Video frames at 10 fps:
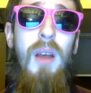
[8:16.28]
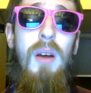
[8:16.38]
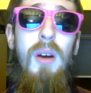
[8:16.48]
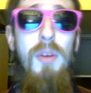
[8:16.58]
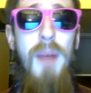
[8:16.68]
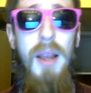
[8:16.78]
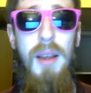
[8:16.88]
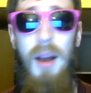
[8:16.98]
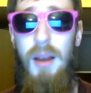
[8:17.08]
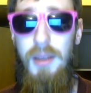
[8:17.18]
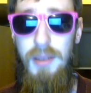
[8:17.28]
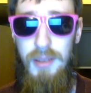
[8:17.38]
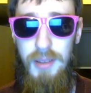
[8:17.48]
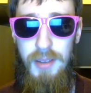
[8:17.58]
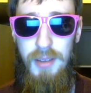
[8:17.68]
O
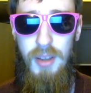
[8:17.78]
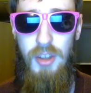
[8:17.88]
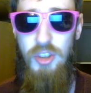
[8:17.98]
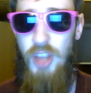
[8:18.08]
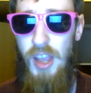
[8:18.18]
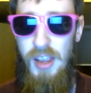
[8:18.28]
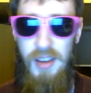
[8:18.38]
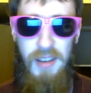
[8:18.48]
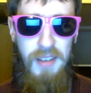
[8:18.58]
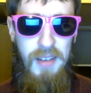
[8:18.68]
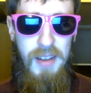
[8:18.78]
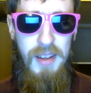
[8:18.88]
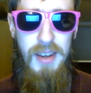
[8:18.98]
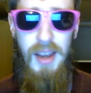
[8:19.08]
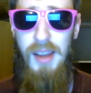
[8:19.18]
mankind, say,
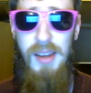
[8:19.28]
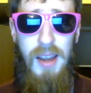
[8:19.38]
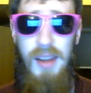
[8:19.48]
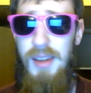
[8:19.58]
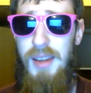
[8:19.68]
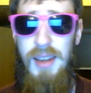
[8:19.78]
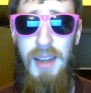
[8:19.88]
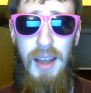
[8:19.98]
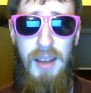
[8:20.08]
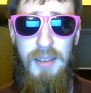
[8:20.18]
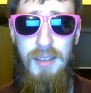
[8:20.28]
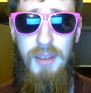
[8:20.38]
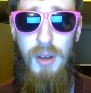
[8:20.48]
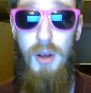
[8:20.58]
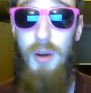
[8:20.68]
La ilaha illallah,
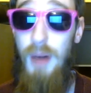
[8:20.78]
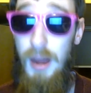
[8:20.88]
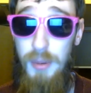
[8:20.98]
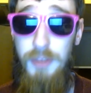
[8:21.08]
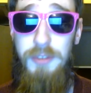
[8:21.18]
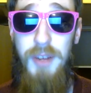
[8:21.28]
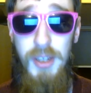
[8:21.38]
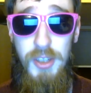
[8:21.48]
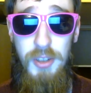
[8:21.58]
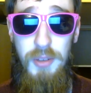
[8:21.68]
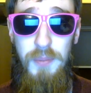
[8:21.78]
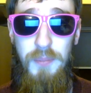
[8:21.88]
or I will fight you.